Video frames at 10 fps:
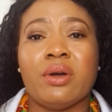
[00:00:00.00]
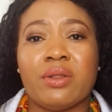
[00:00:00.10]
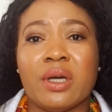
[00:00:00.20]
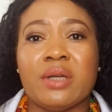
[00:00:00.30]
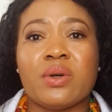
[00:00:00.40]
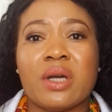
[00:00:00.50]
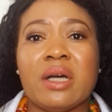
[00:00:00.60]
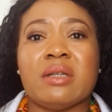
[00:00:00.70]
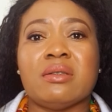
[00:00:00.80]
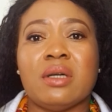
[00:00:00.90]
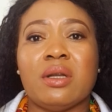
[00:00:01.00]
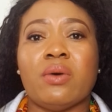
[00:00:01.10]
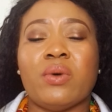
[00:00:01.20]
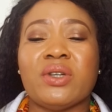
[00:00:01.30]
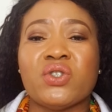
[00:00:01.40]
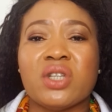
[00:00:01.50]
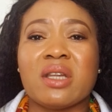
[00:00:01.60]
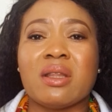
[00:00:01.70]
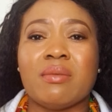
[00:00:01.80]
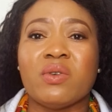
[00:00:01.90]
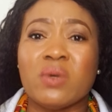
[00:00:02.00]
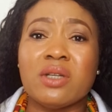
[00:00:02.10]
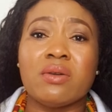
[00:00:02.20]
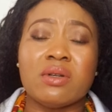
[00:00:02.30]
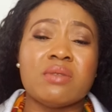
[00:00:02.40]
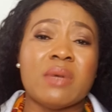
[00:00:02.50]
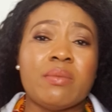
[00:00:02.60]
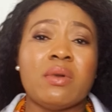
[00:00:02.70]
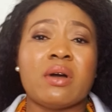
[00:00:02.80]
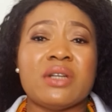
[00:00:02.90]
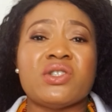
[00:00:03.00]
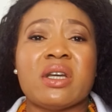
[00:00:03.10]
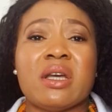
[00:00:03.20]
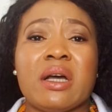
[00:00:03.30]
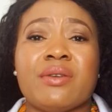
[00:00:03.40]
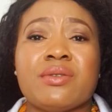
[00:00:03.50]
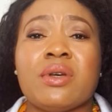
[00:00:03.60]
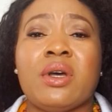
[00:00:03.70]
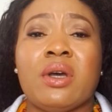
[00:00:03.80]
that you can, you know, when you check them, when you go to my blog and check it out,